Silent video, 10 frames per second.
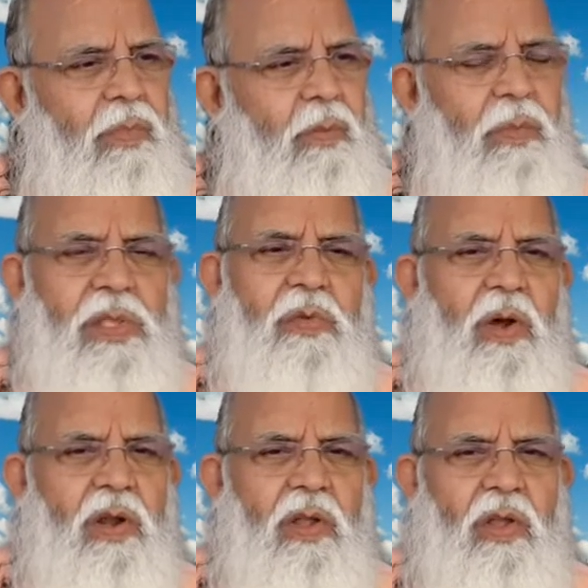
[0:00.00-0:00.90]
Means
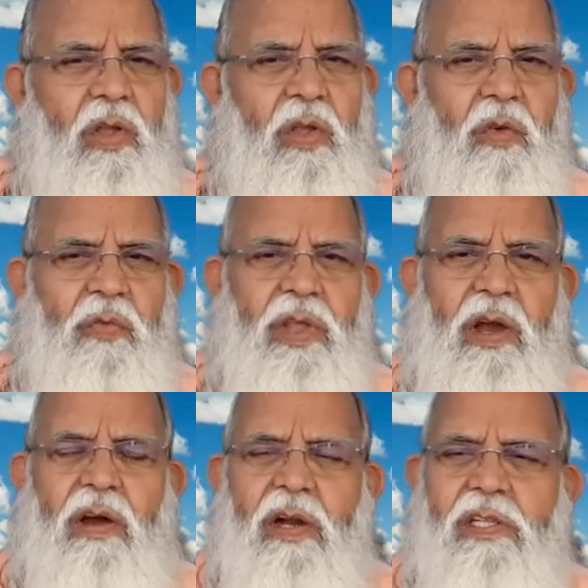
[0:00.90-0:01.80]
what? We
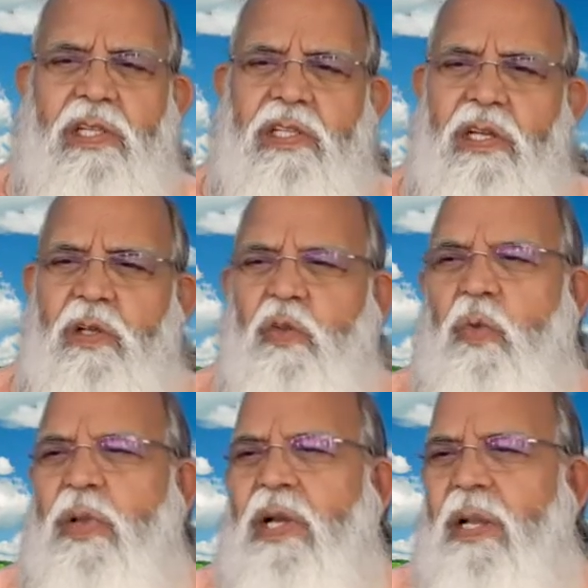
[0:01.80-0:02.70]
have heard satsanga so
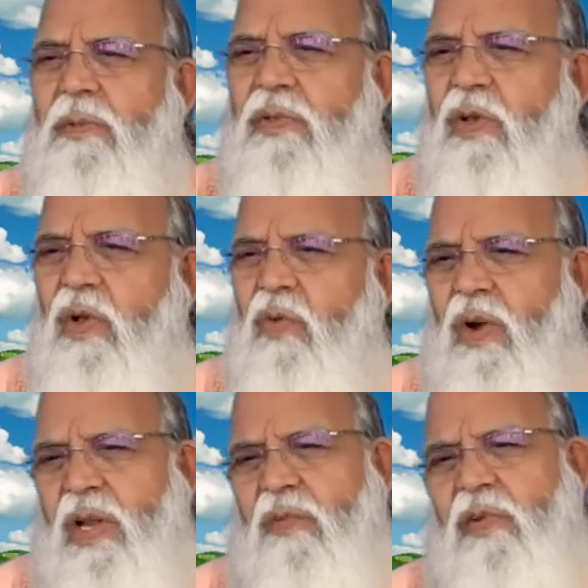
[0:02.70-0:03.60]
many times.
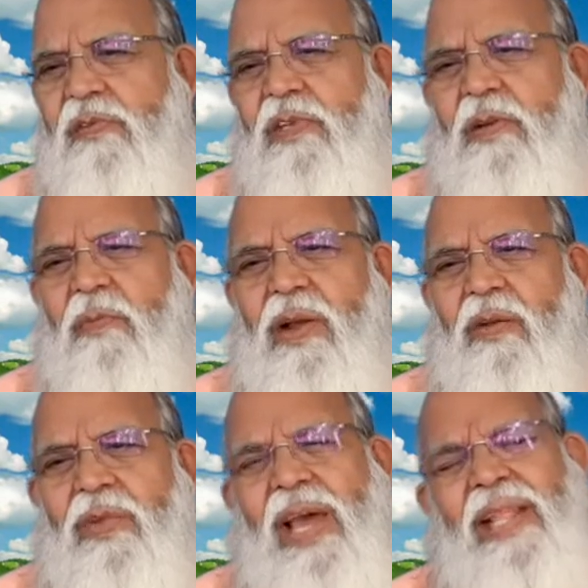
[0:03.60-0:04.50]
What difference it made?
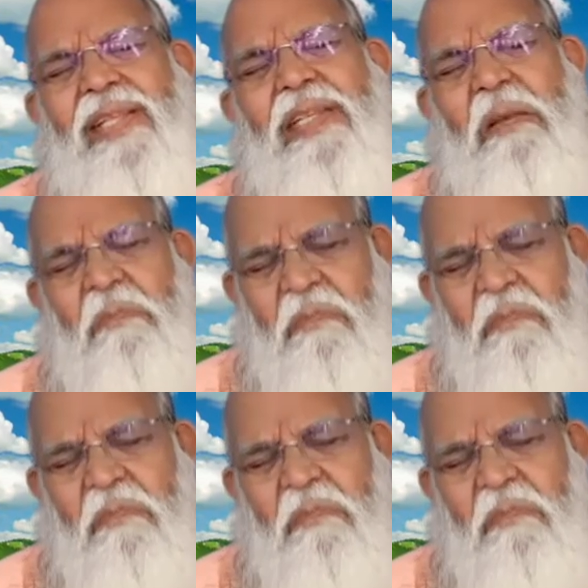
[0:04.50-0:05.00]
We are the same.